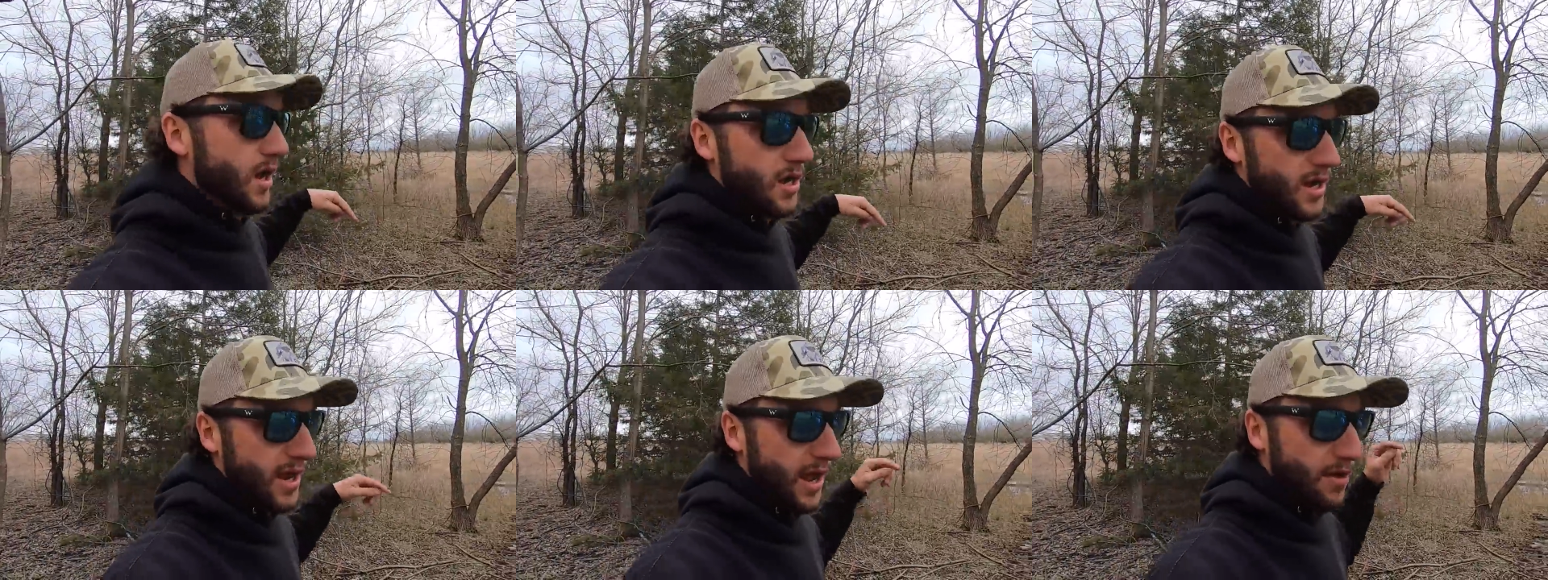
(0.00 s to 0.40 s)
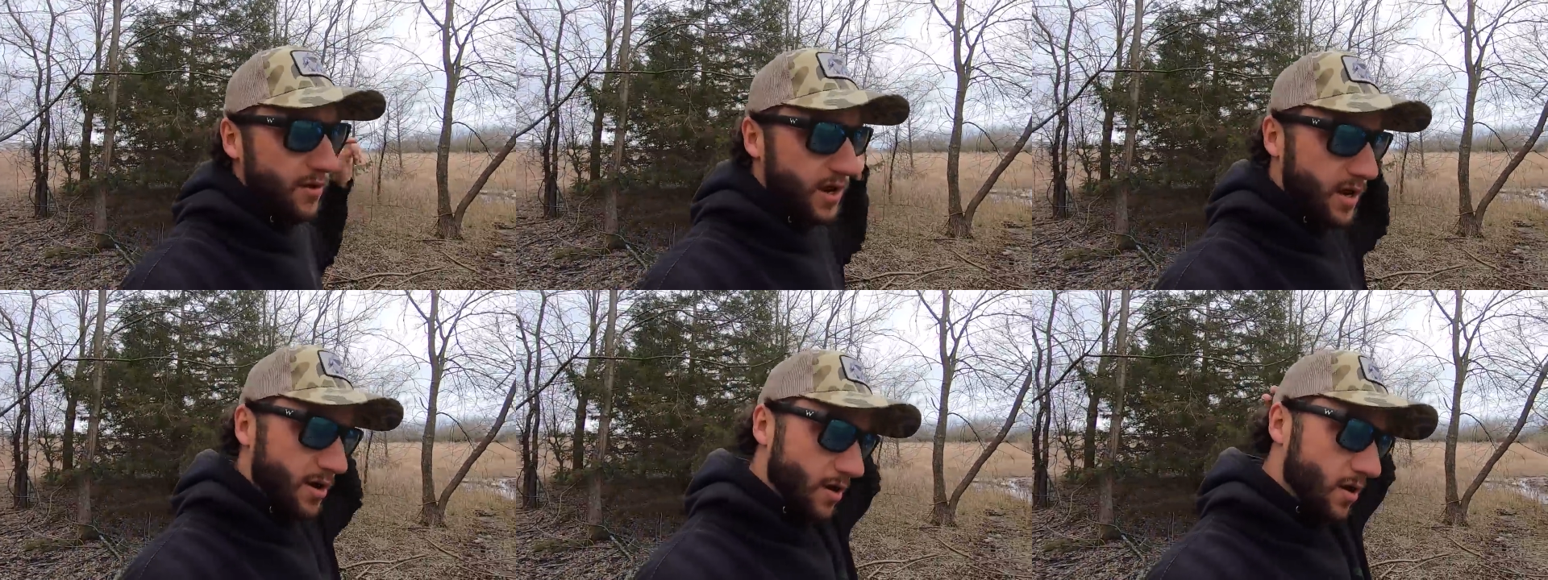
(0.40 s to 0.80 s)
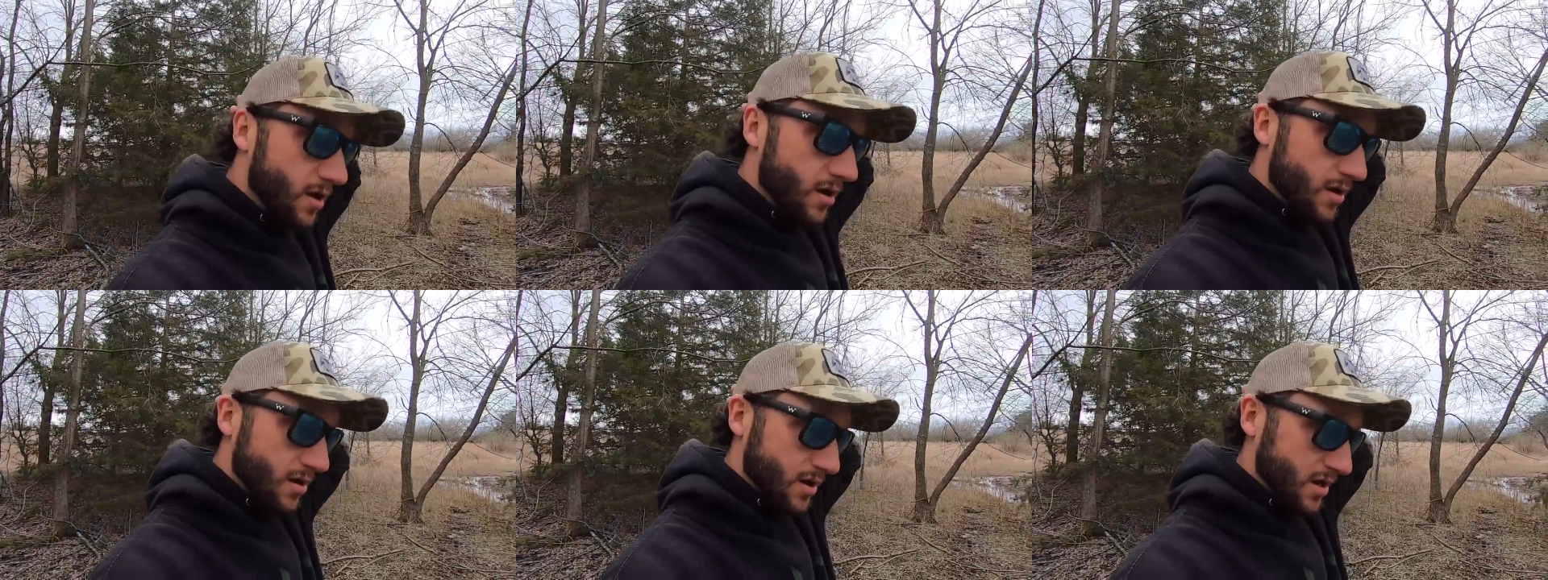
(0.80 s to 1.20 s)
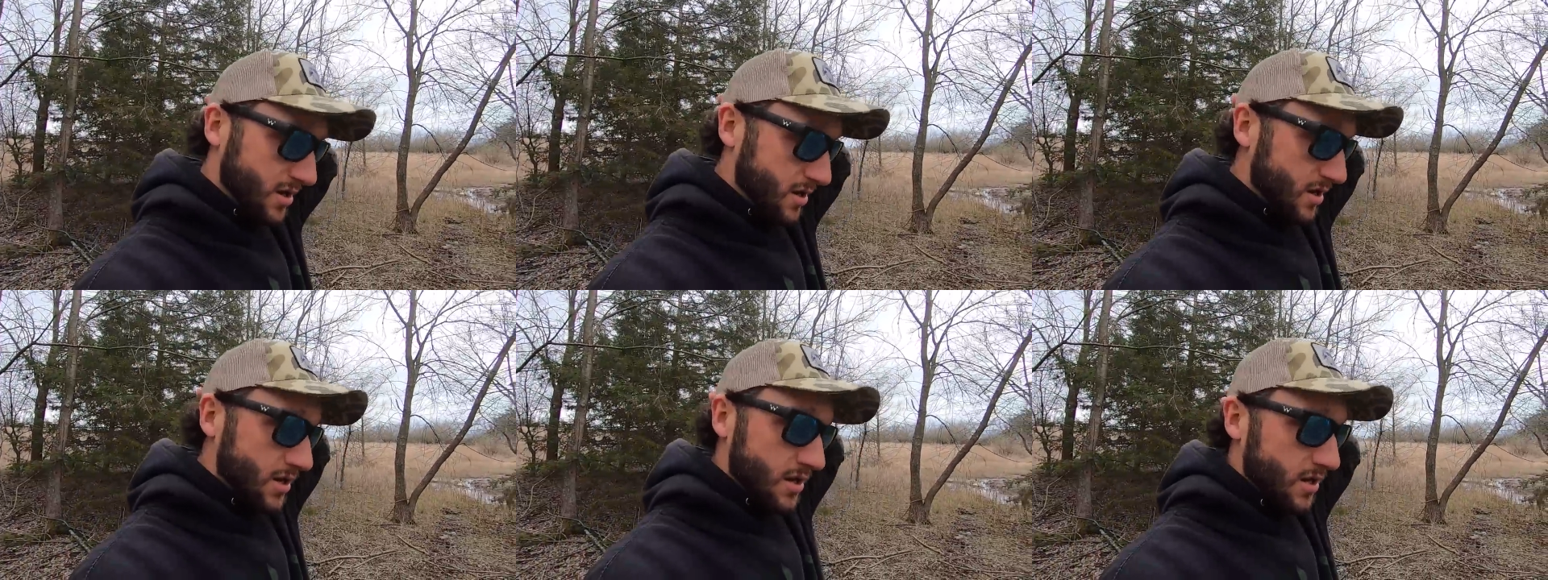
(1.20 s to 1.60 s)
hunting out here
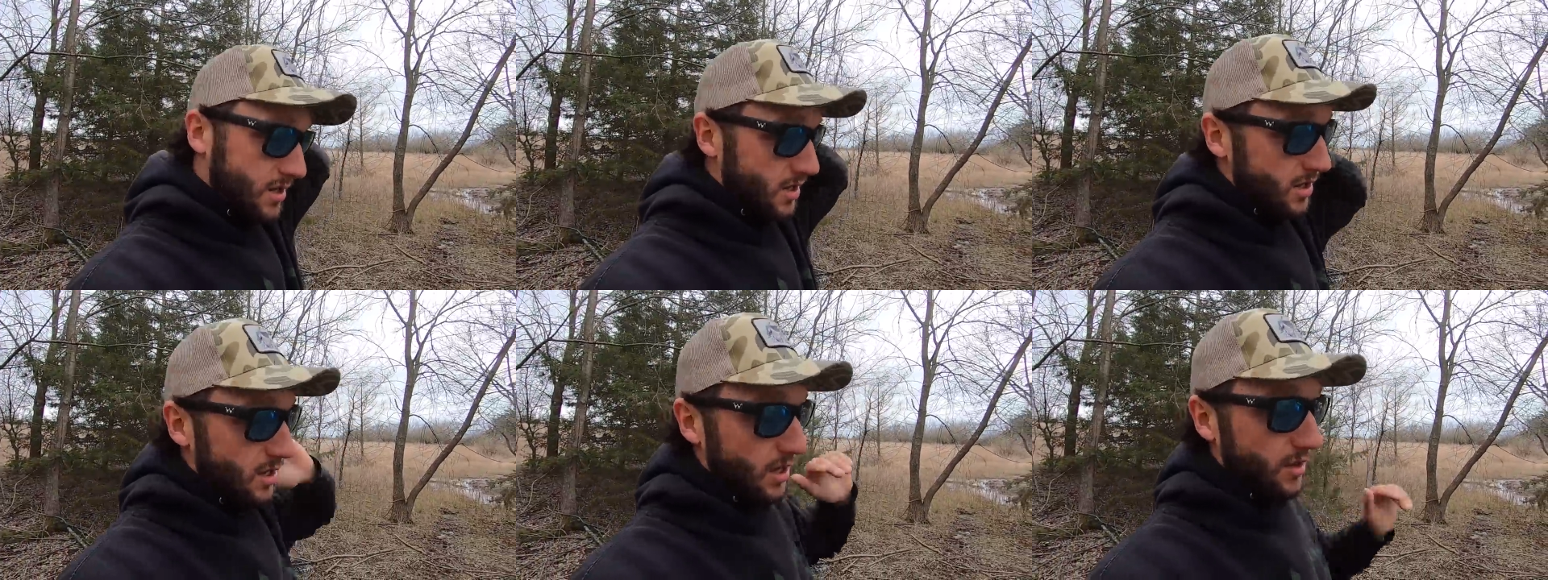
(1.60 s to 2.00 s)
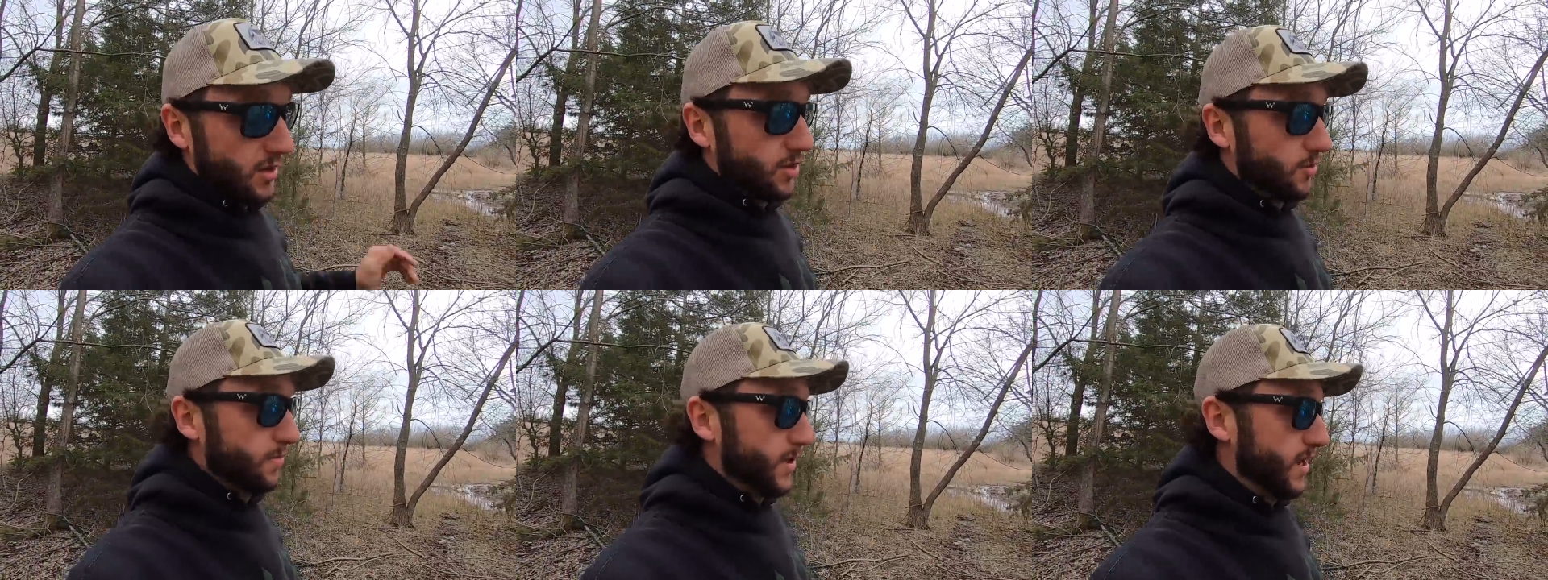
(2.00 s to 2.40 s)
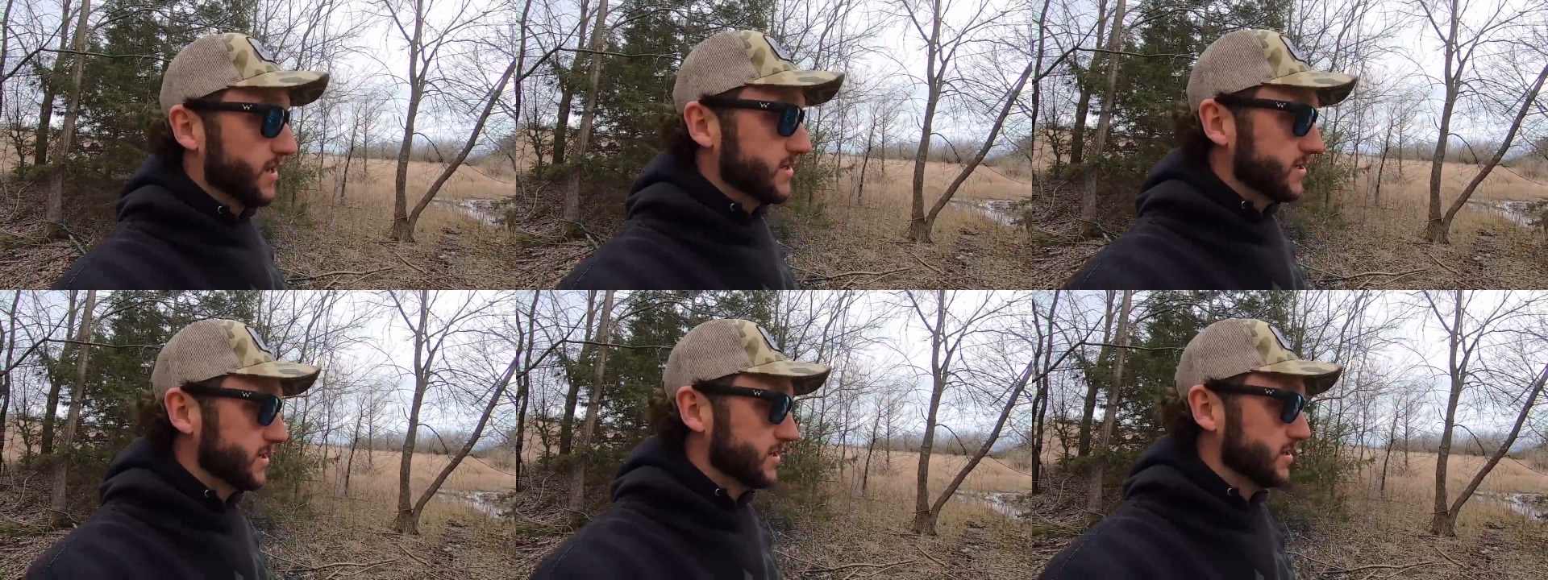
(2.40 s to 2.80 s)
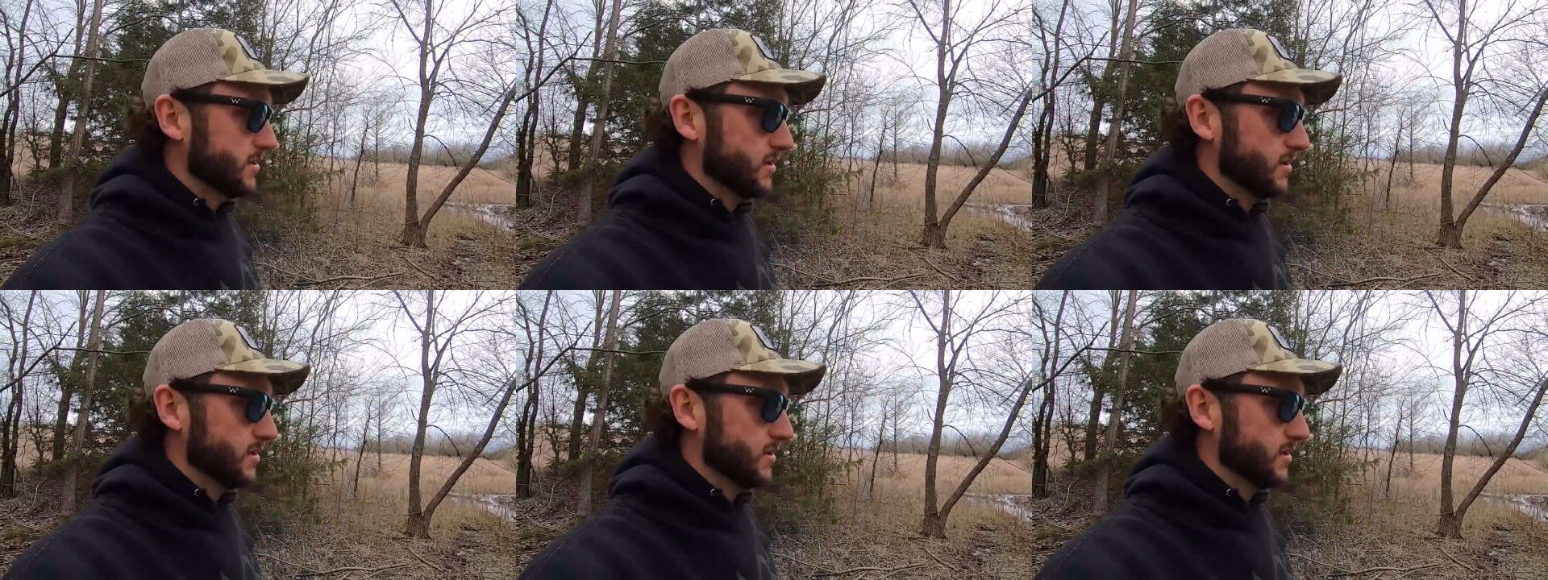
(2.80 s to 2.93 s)
a little bit,